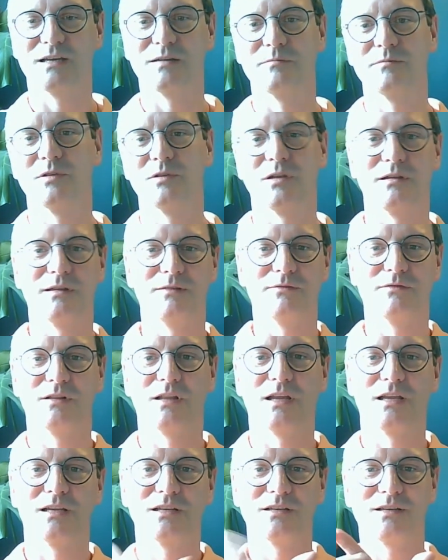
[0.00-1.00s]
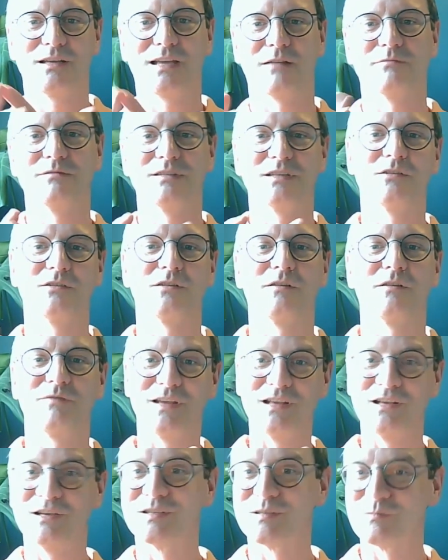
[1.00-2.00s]
Even like counting on our
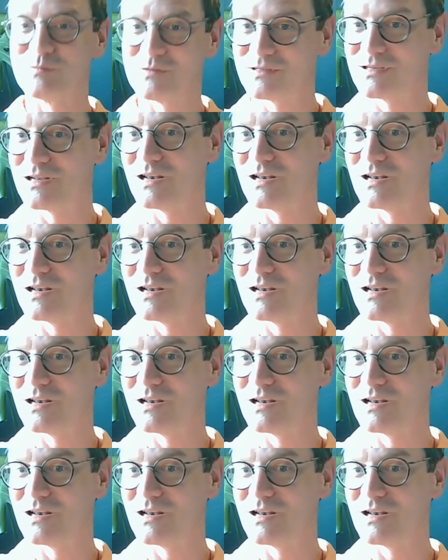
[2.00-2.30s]
fingers with